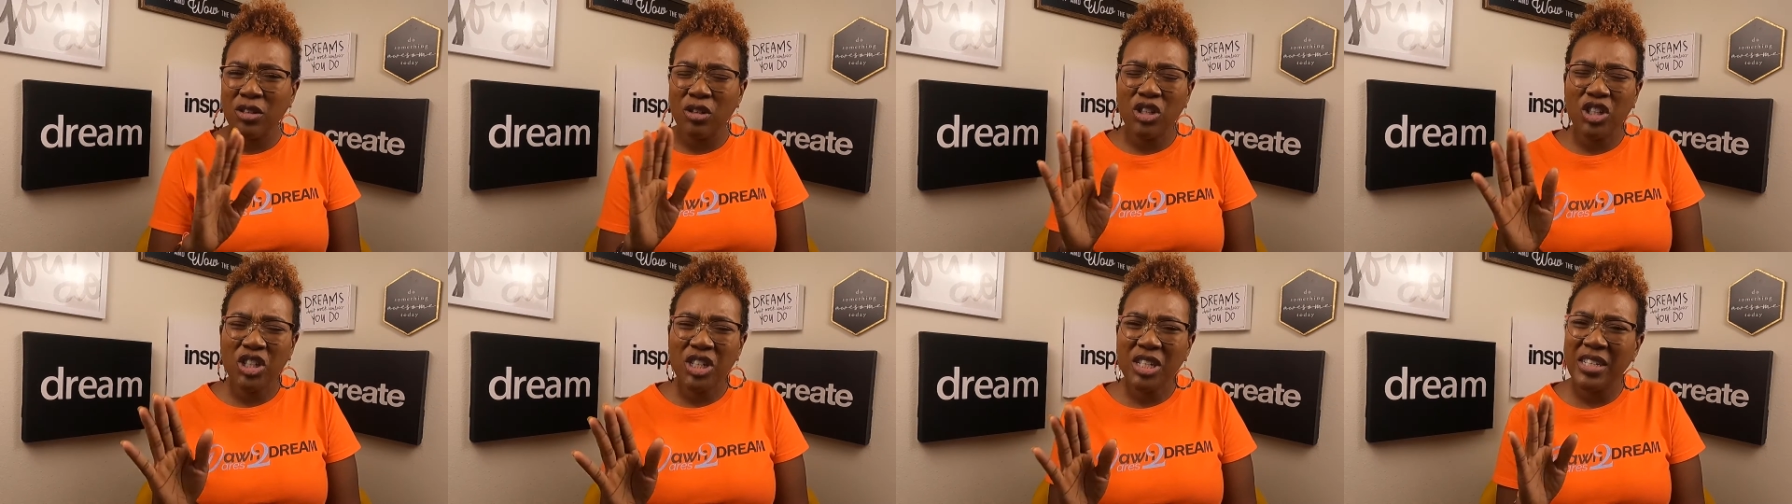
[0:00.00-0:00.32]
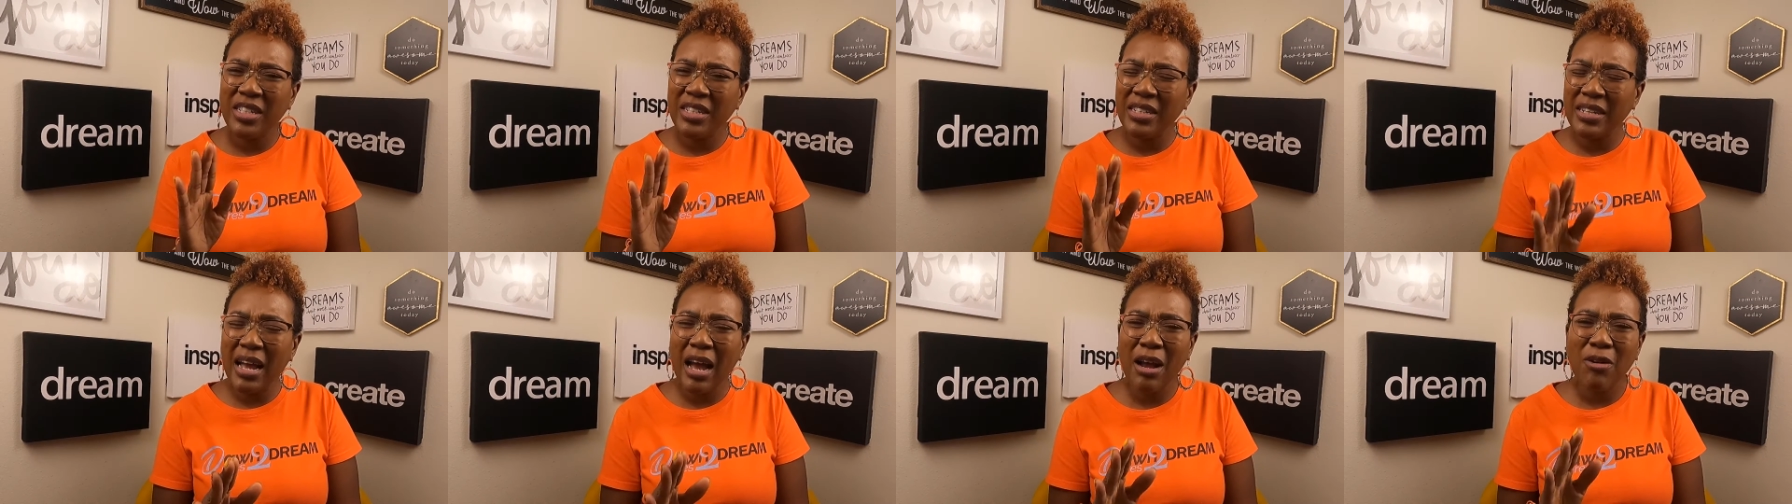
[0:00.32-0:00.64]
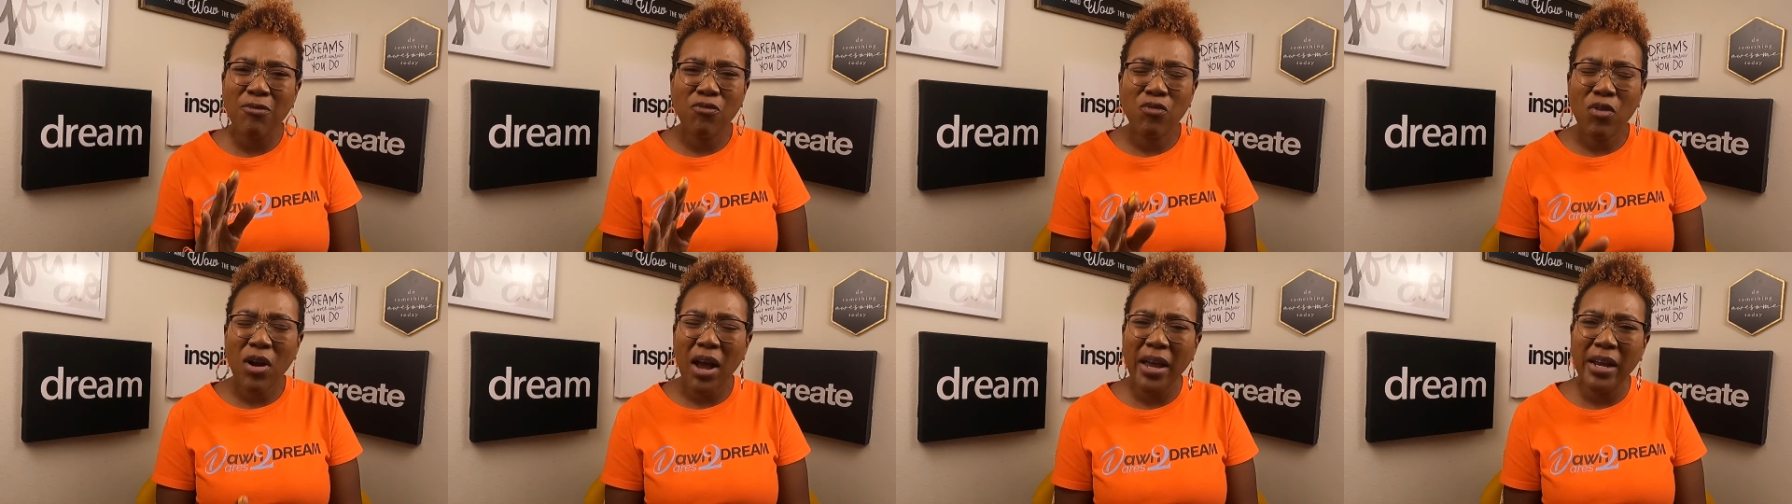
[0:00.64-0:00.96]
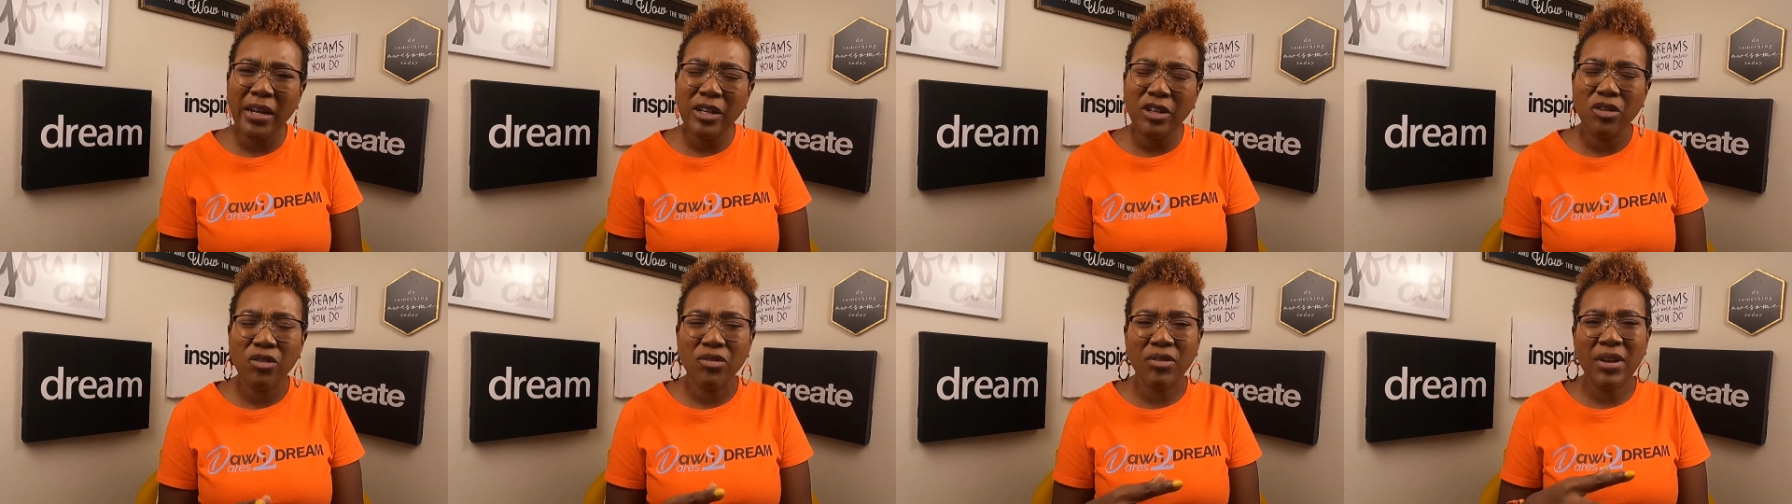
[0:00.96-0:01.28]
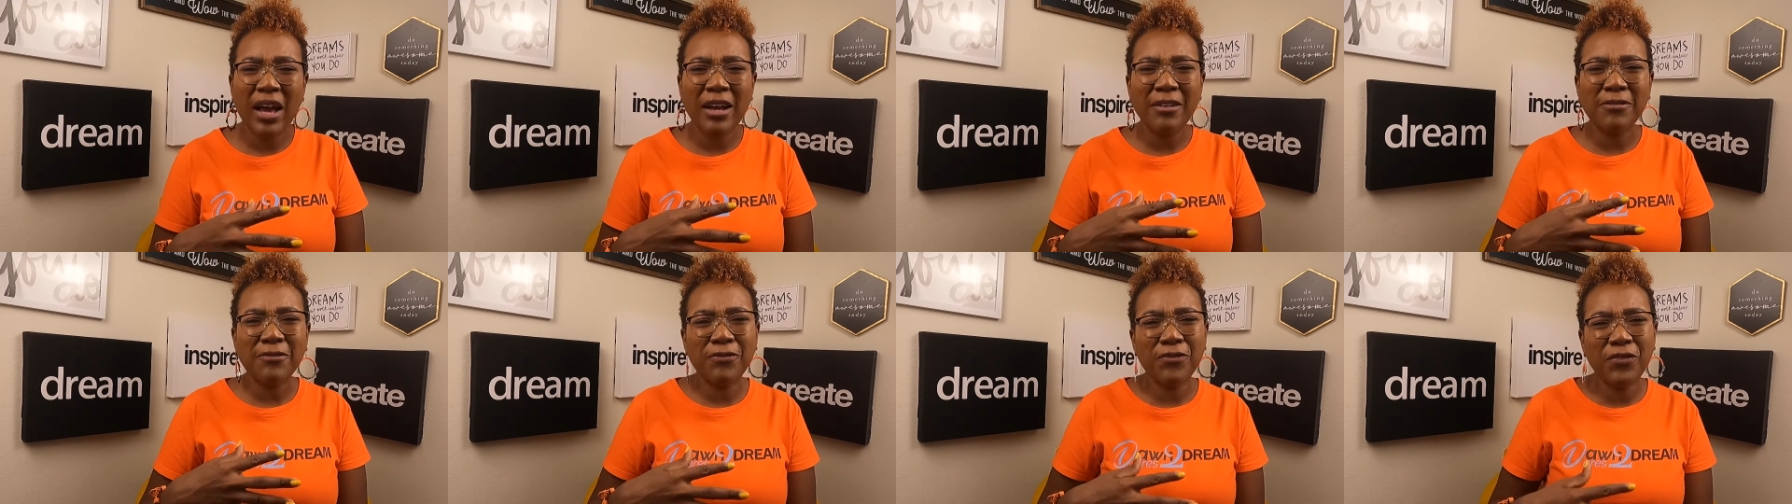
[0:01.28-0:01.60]
are just not right, you're
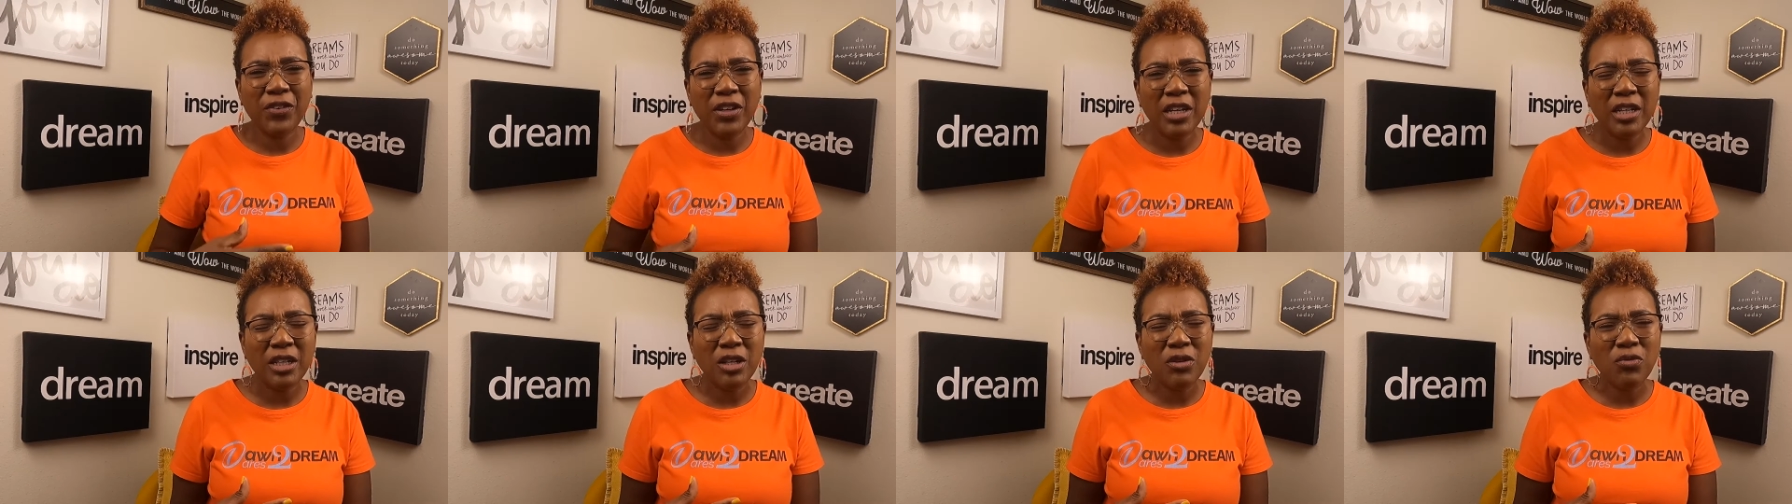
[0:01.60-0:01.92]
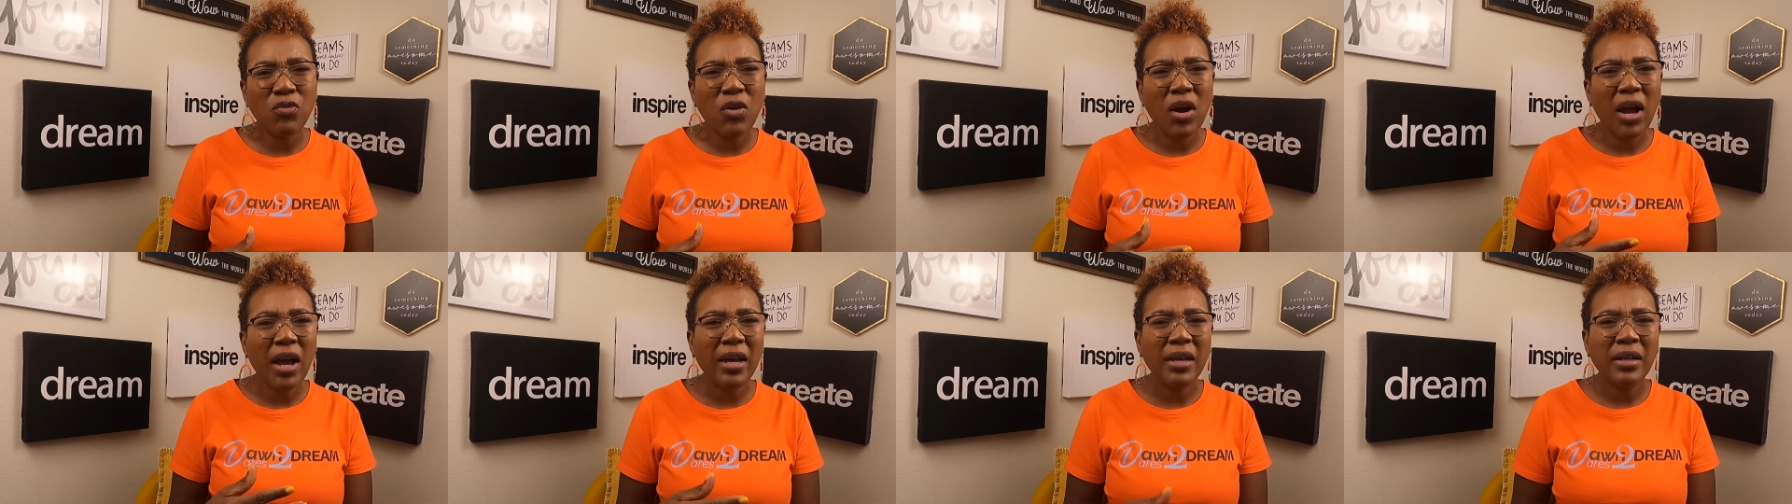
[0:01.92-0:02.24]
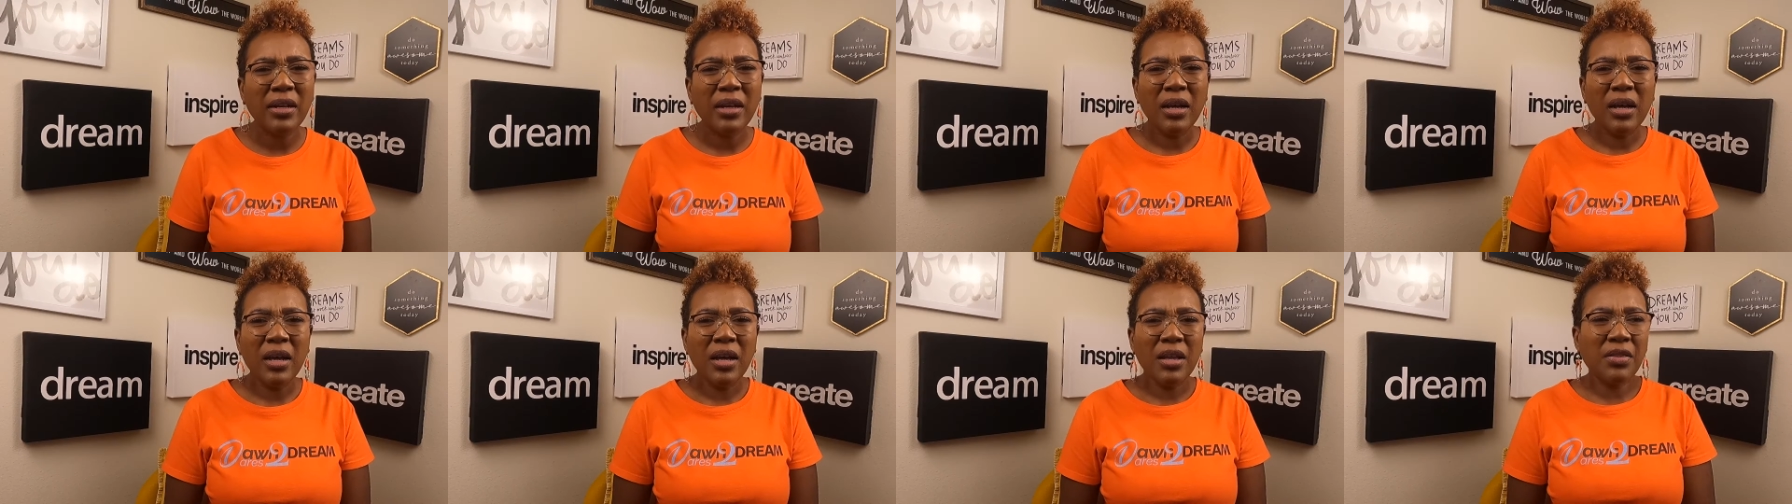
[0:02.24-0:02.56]
not feeling right,